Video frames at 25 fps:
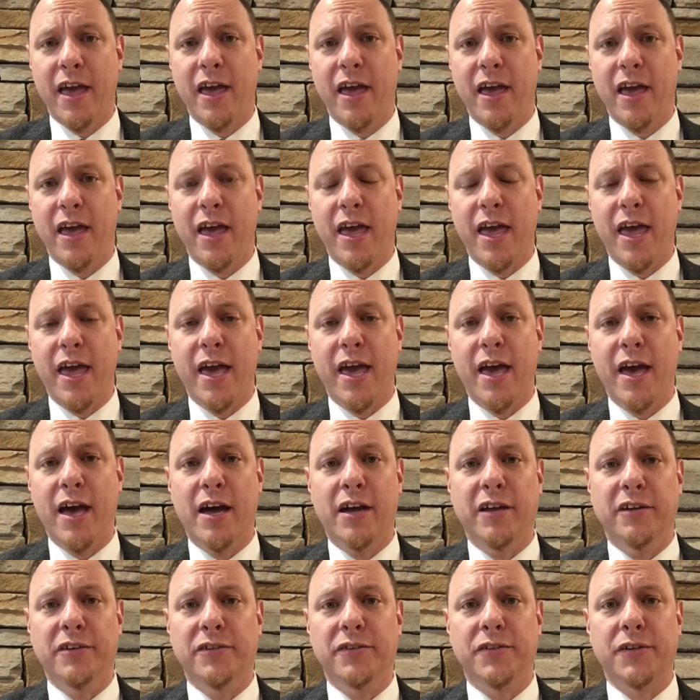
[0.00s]

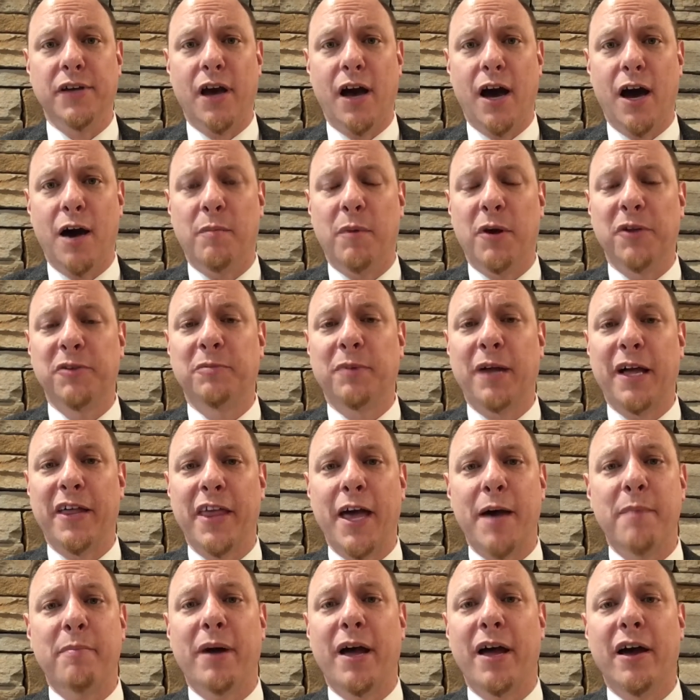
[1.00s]
and multiply
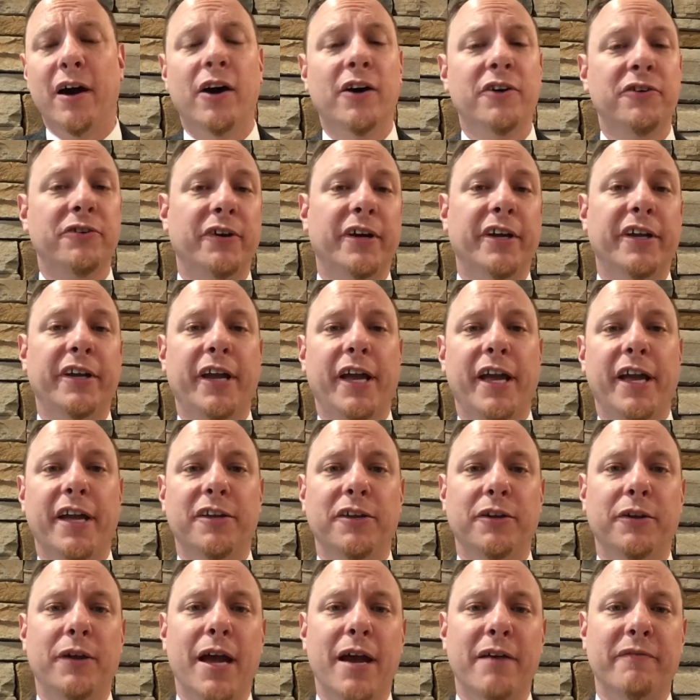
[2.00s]
that by 100 and
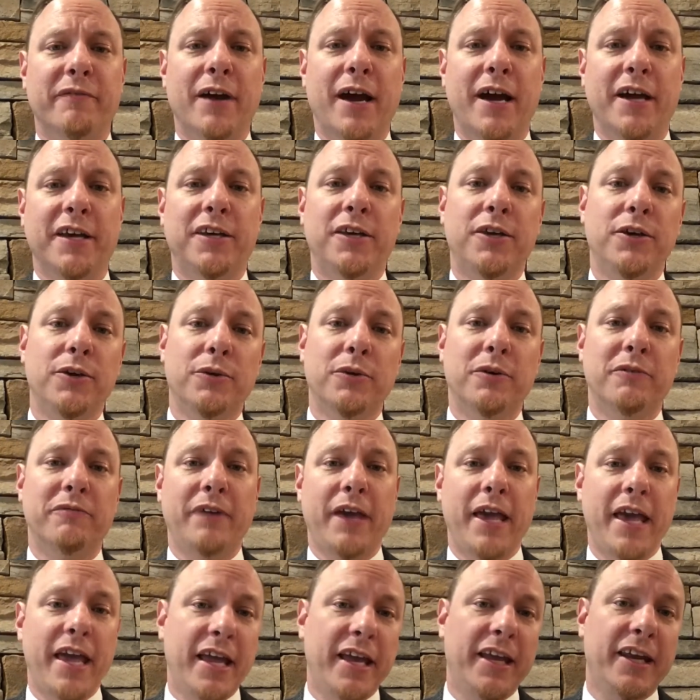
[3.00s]
you'd have an IQ of
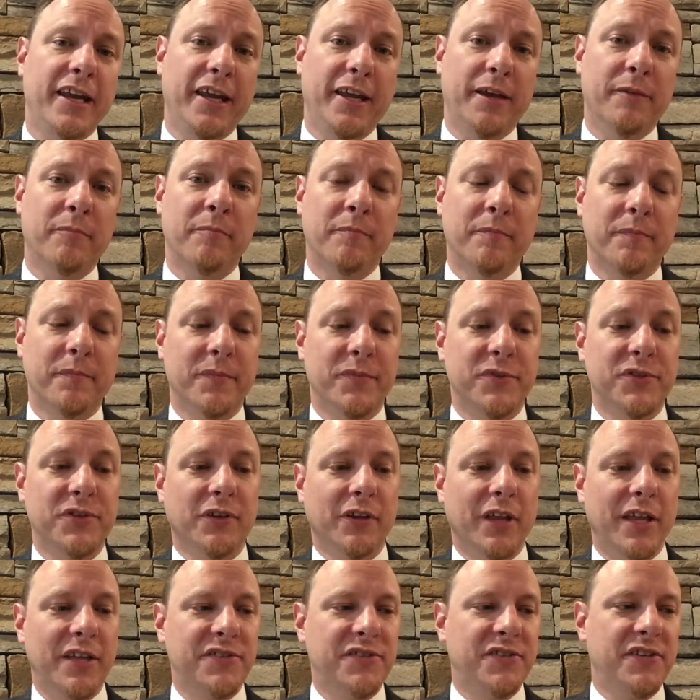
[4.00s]
80. So
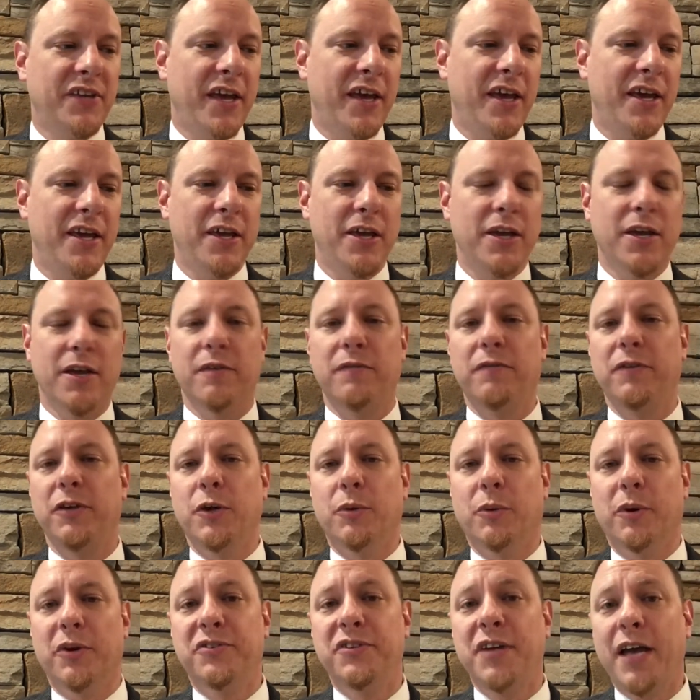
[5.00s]
let's say if you
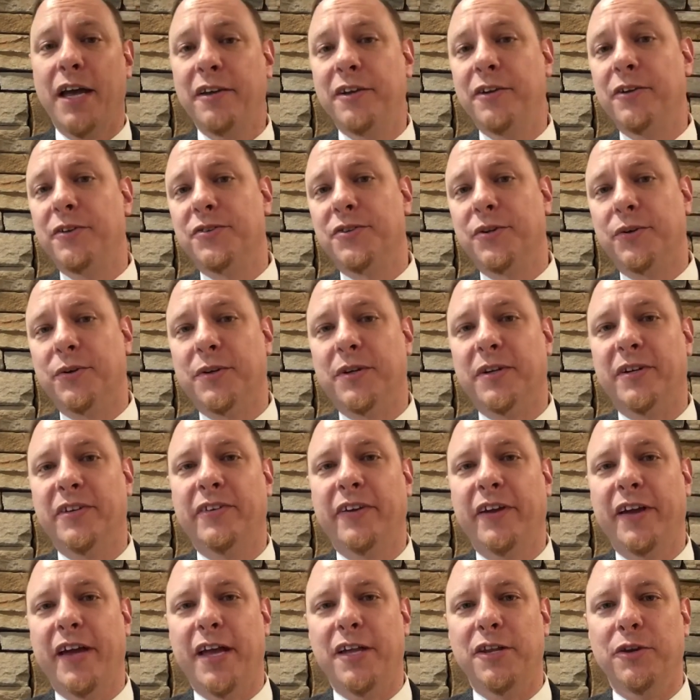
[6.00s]
were 10 years old
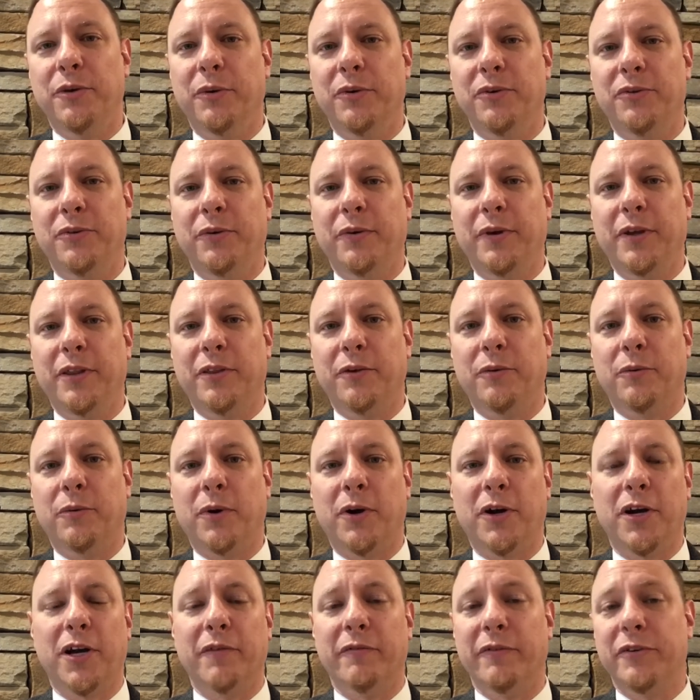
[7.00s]
and you were doing the
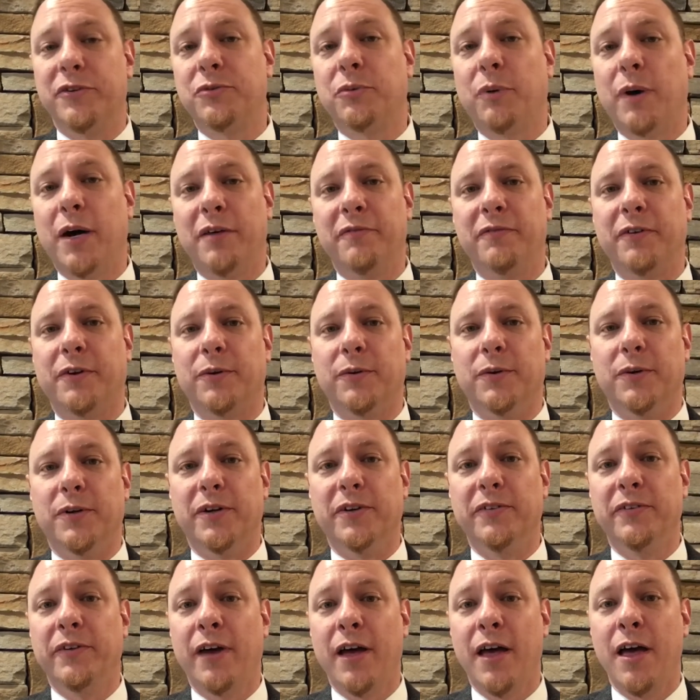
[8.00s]
work of a
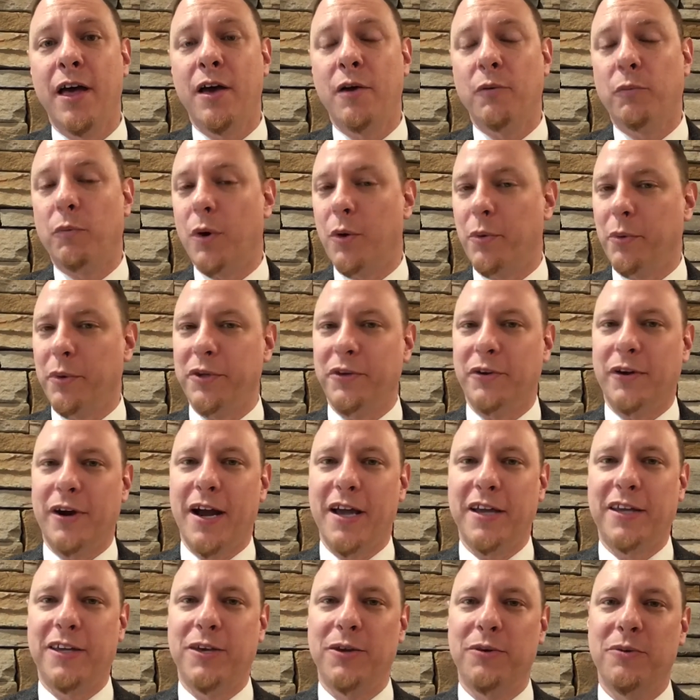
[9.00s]
12-year-old, what would your
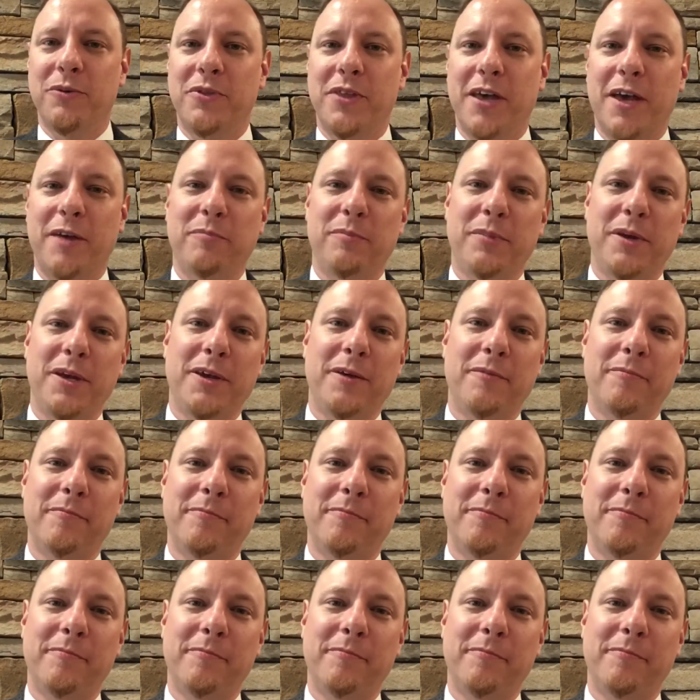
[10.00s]
IQ then be?